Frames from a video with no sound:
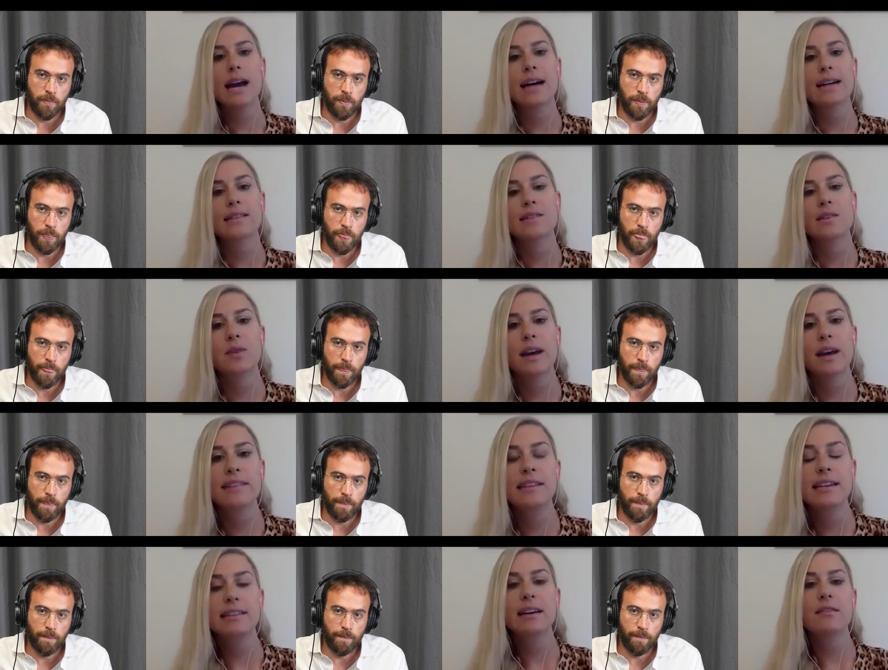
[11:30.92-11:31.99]
Speaker 1: Yeah, so
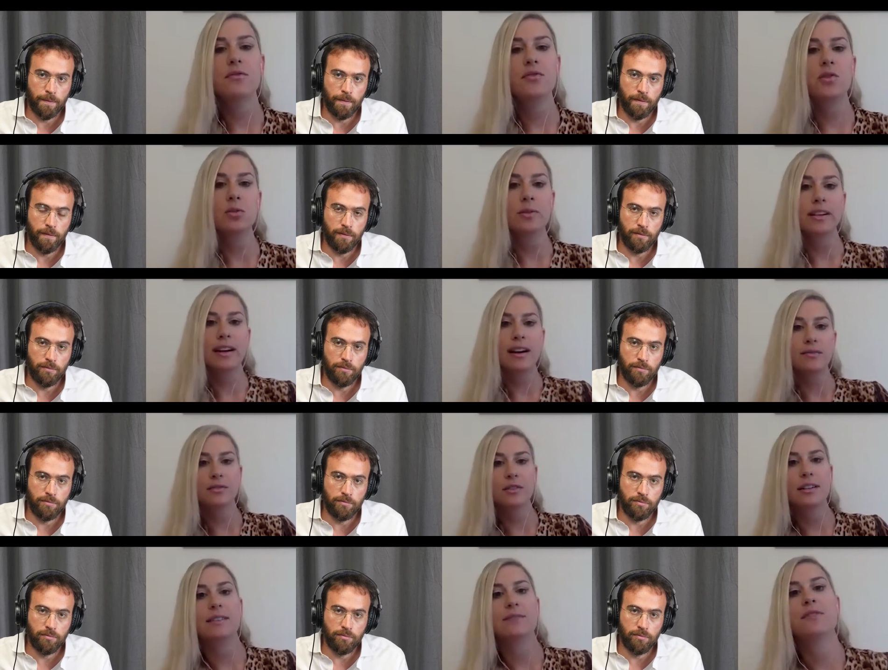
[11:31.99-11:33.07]
I think that full
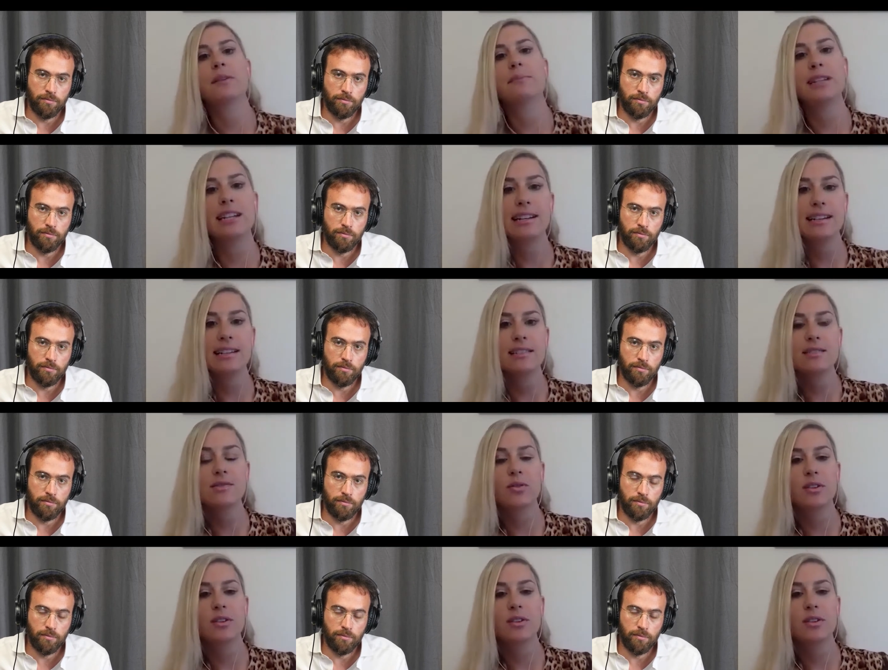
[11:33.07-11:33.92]
recovery from an eating